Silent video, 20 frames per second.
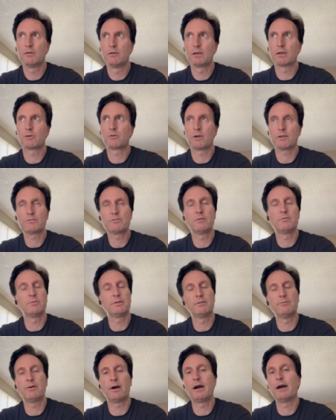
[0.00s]

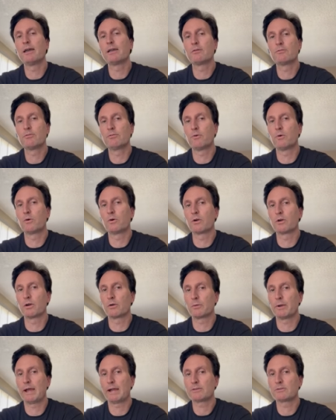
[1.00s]
aggressively vying for
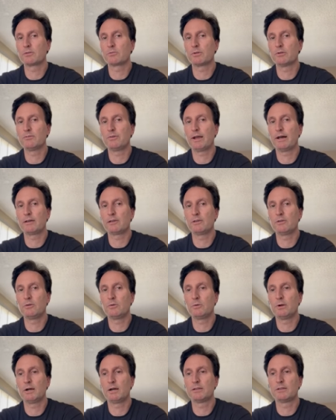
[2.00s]
Iraq to
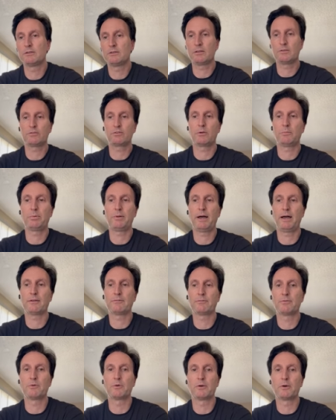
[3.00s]
revalue on the digital
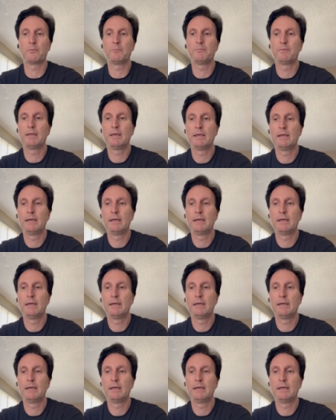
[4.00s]
platform